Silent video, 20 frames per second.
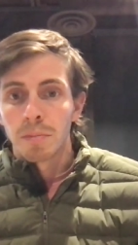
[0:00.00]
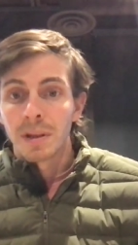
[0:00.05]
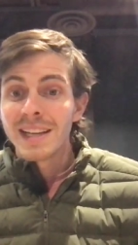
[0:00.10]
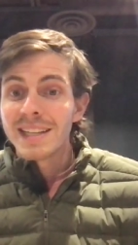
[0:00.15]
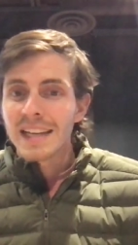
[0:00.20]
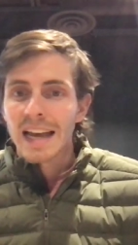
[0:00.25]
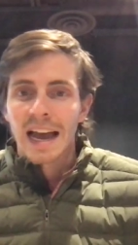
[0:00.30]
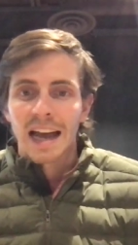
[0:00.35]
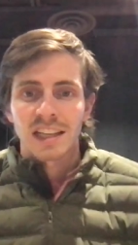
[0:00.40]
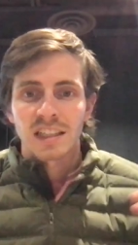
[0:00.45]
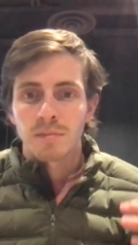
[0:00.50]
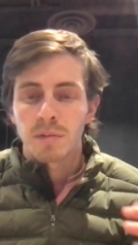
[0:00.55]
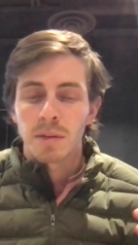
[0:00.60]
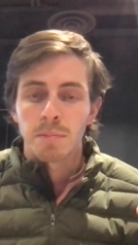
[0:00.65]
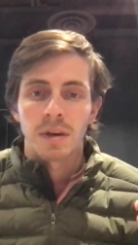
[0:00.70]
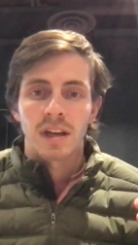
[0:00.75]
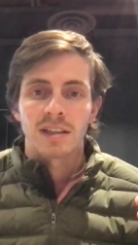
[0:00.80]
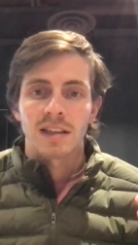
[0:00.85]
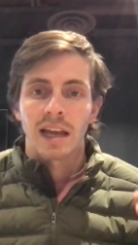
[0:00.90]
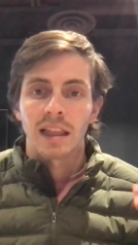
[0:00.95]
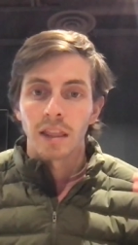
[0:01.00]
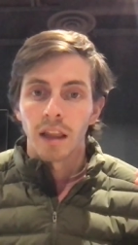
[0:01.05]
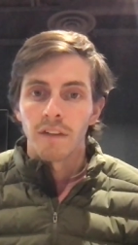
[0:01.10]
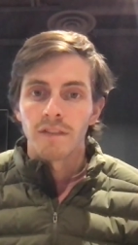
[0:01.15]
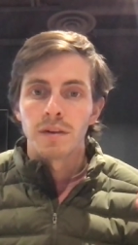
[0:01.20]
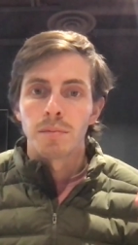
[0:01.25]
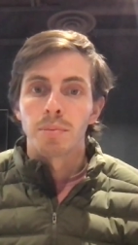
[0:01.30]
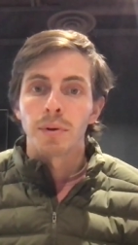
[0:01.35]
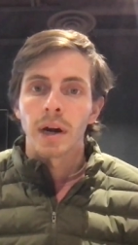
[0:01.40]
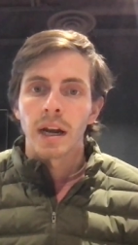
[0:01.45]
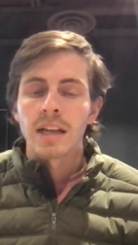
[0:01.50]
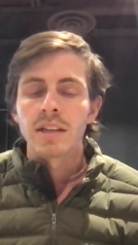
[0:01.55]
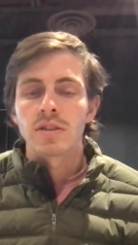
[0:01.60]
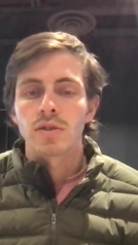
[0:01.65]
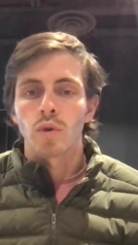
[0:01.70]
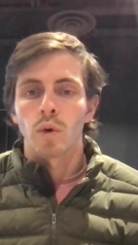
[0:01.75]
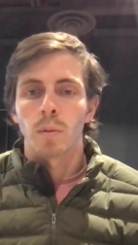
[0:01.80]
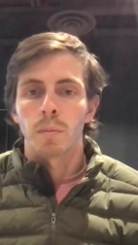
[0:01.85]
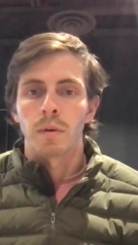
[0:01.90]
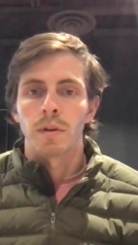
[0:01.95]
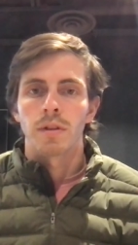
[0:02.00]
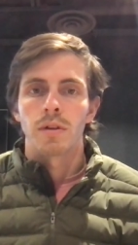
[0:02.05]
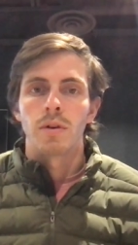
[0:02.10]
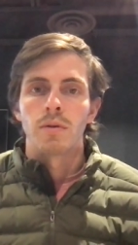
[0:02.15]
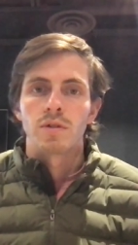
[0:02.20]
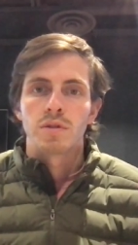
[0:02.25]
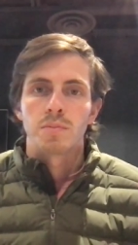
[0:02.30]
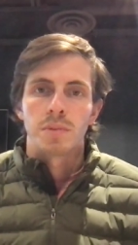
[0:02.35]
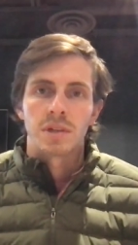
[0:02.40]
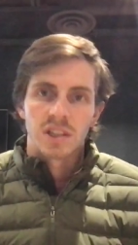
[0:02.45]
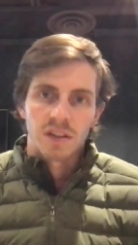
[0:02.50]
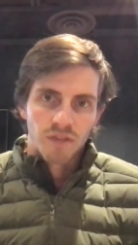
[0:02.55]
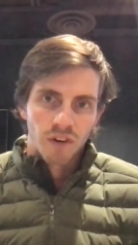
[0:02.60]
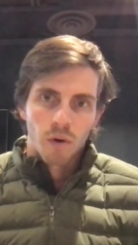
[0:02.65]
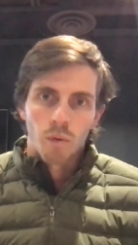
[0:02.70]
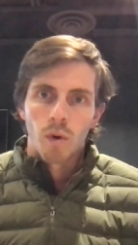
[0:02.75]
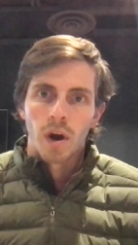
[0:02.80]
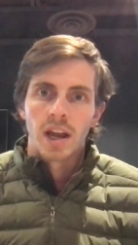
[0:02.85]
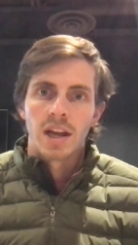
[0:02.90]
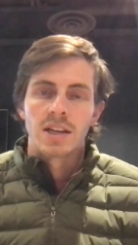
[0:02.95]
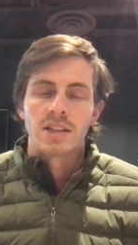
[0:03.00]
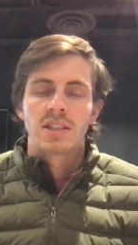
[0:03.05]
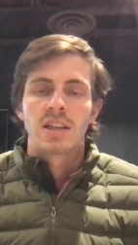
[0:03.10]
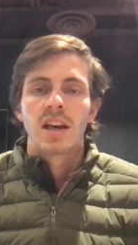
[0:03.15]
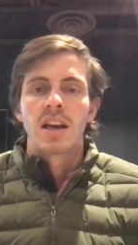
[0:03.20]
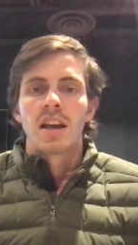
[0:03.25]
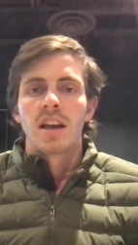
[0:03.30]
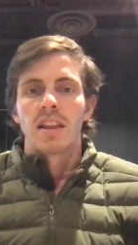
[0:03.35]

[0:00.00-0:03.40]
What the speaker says: please ask me because I'd love to brainstorm with you specific ways